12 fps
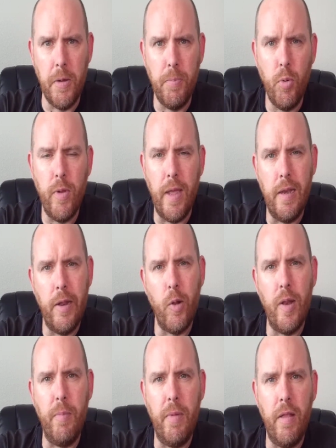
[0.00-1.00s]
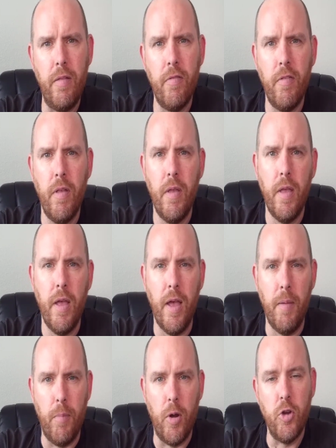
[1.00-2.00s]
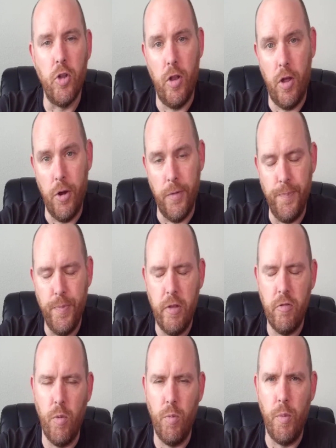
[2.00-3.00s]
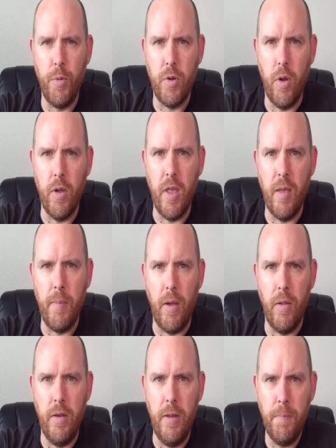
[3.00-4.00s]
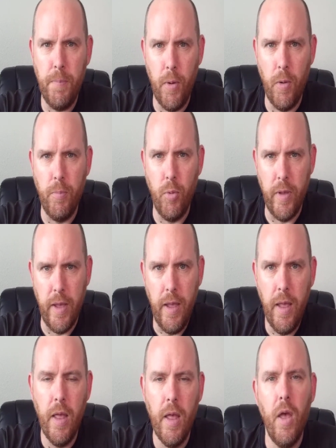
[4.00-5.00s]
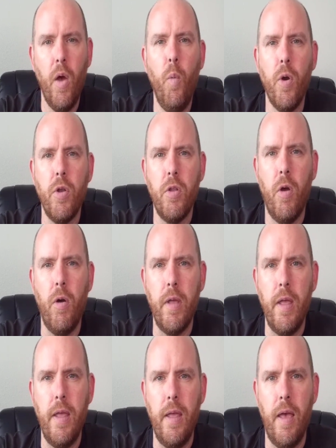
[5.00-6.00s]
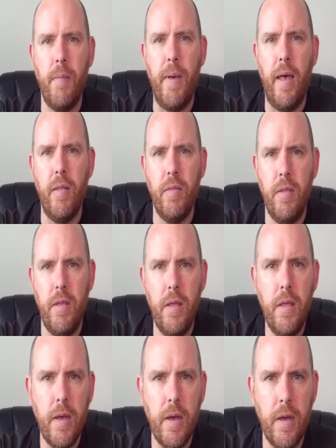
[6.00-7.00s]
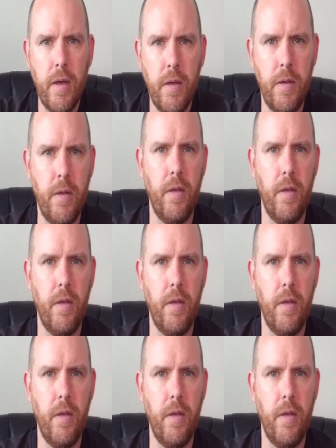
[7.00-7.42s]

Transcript: Buge literally means martial art. So when we're talking about Ninpo Buge, we're talking about the